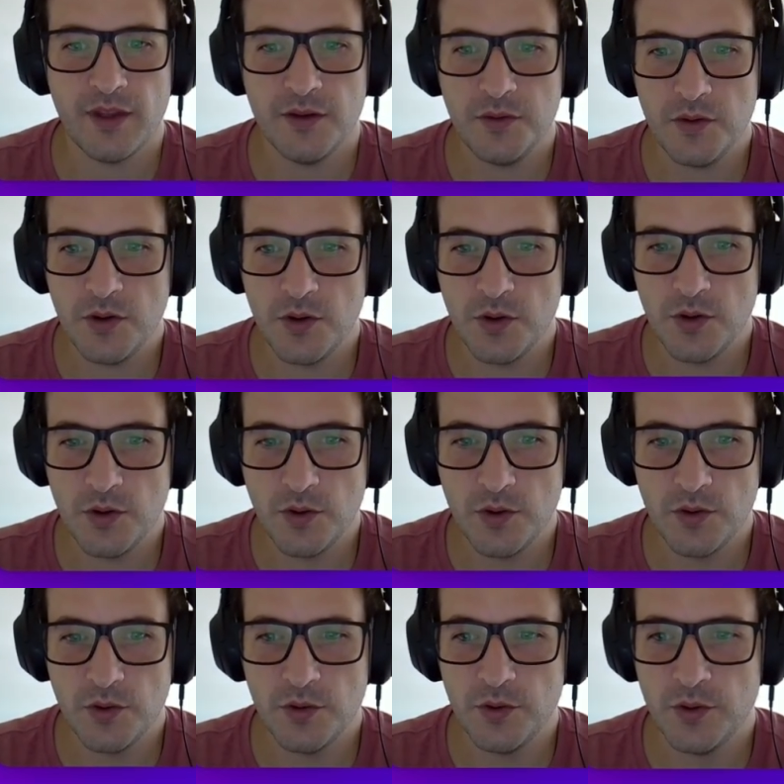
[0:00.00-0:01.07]

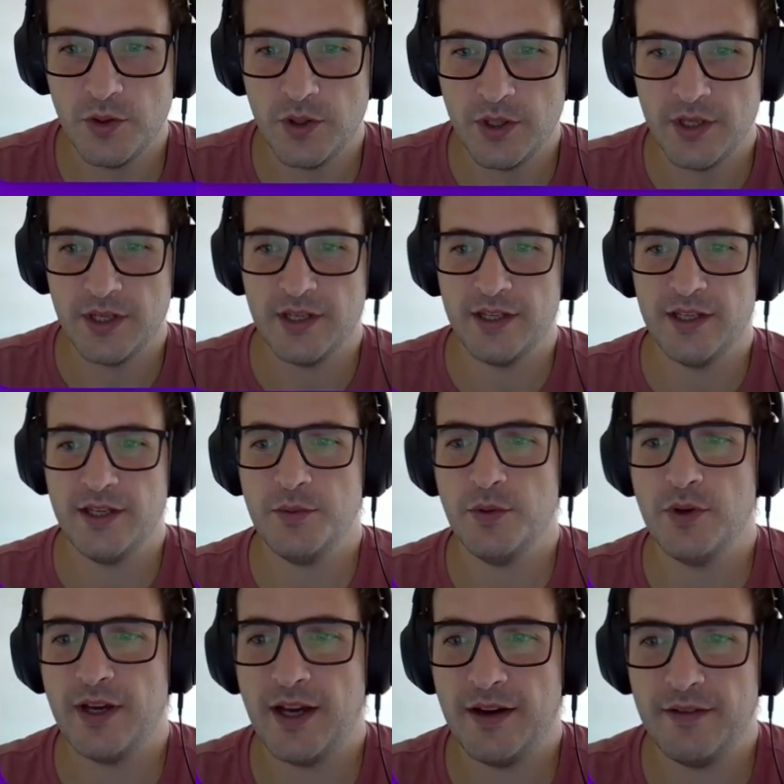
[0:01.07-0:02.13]
Woohoo! Here
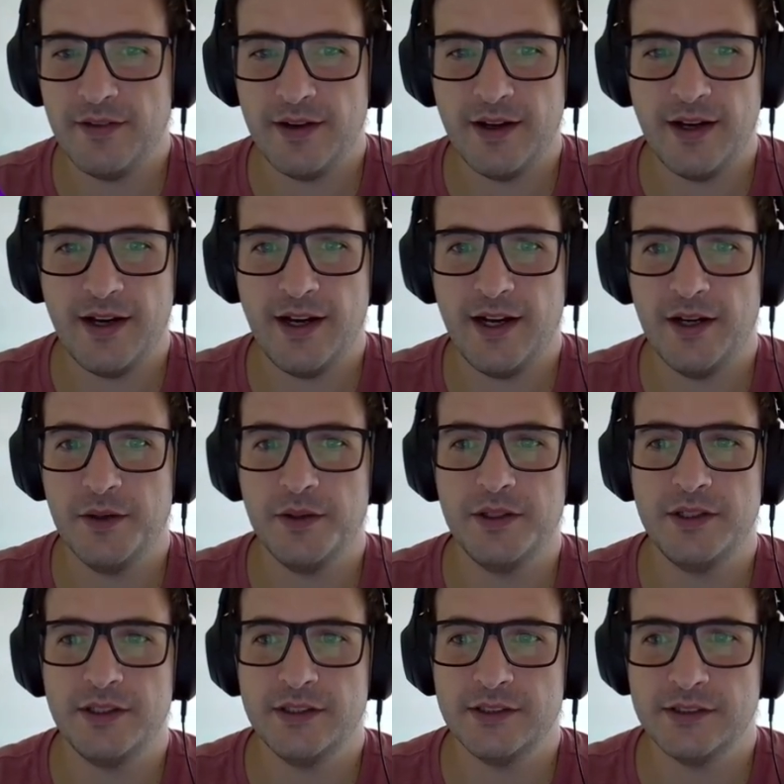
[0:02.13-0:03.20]
we have
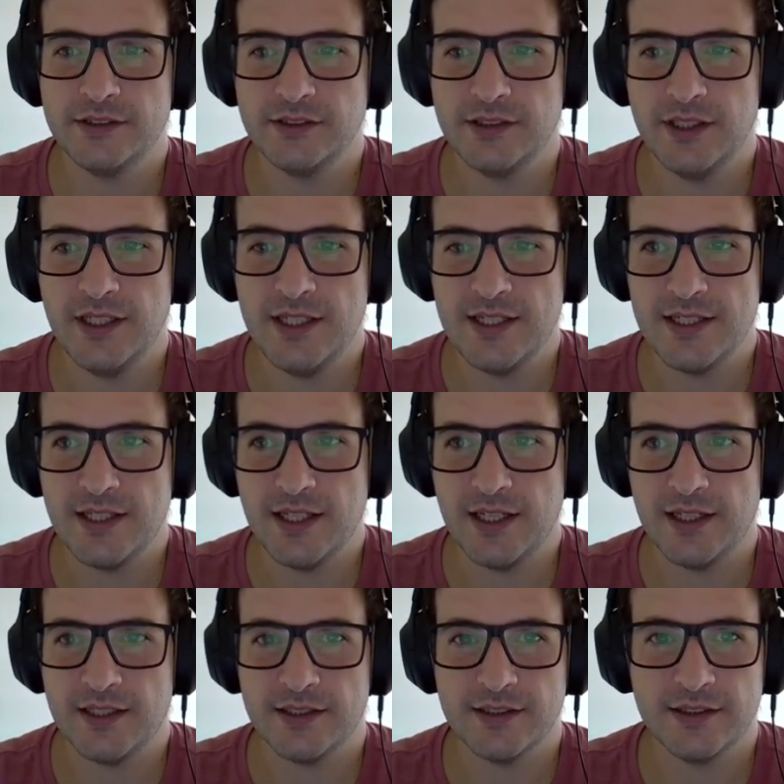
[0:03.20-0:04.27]
our
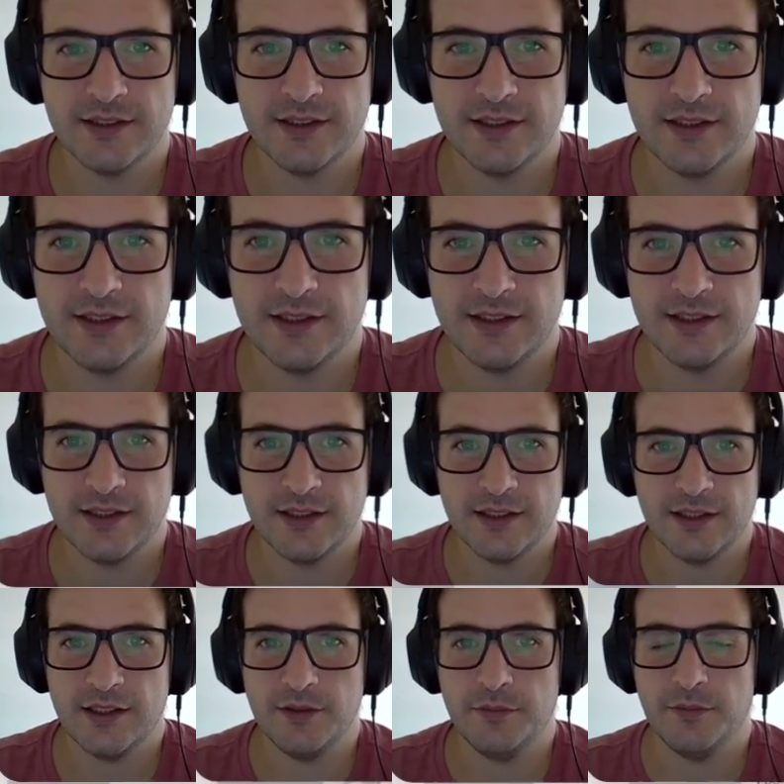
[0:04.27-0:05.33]
listing
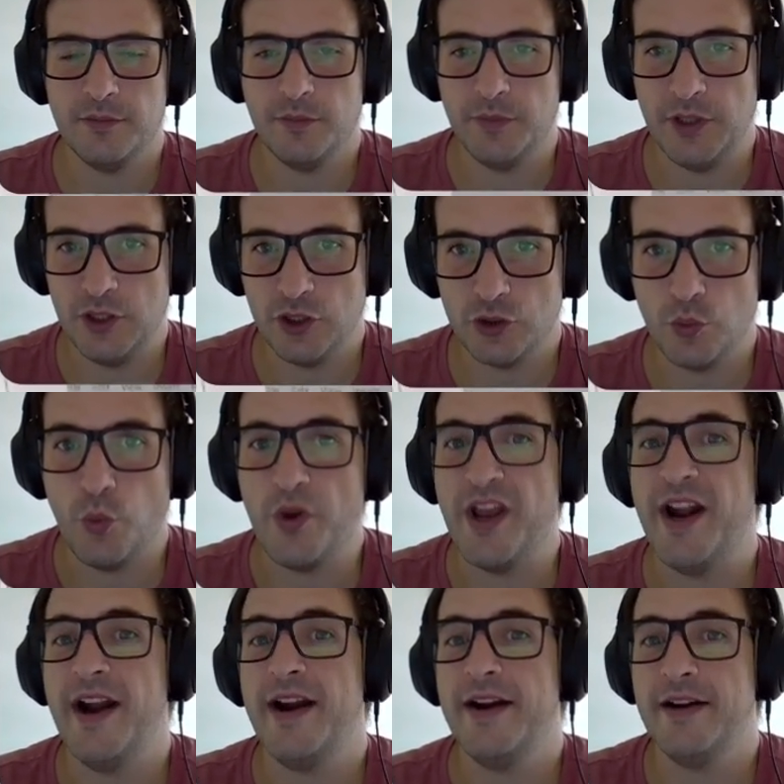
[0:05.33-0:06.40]
because we
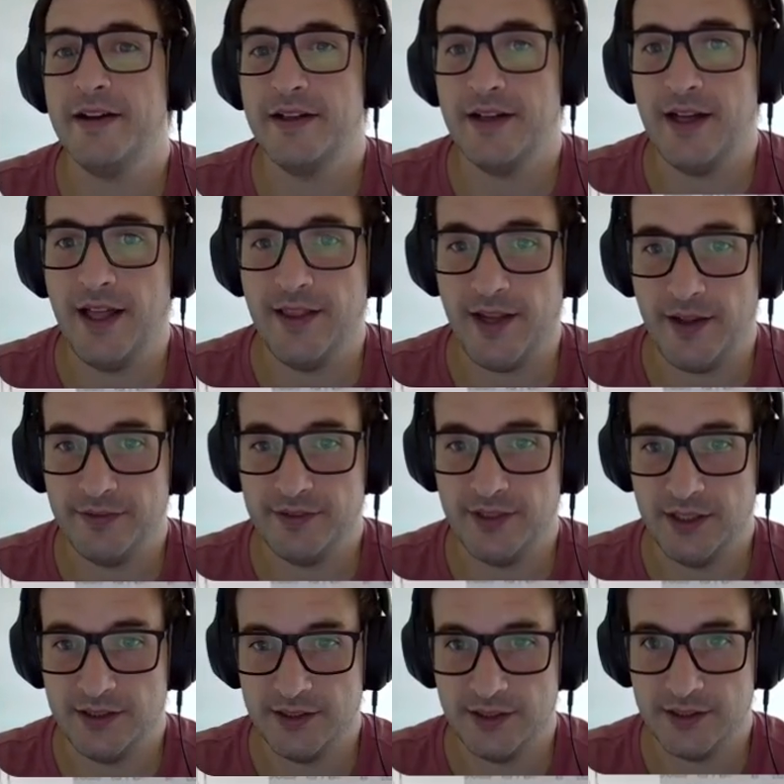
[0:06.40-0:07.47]
are a draft
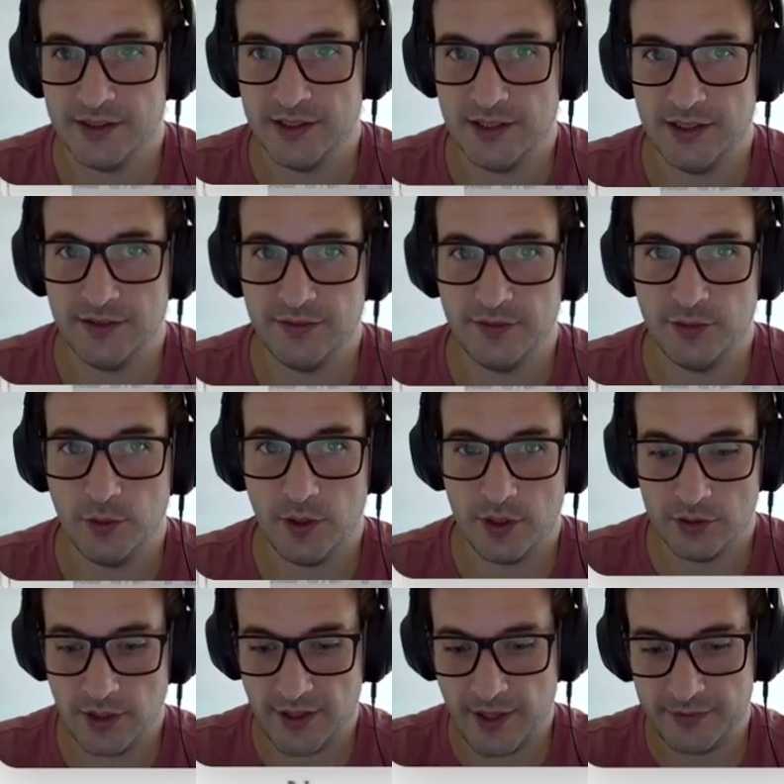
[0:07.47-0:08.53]
tester. If you are
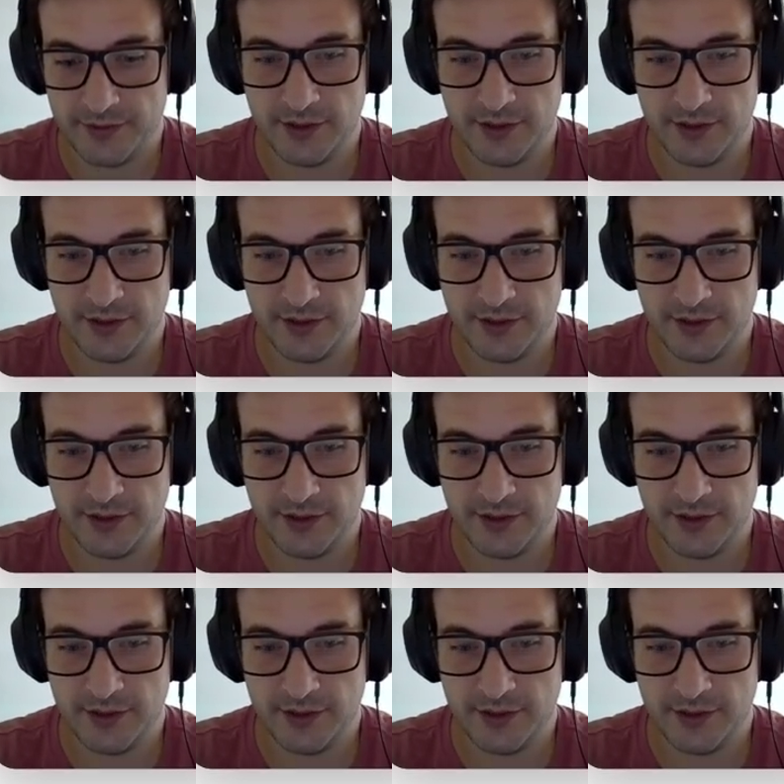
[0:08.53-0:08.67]
not a draft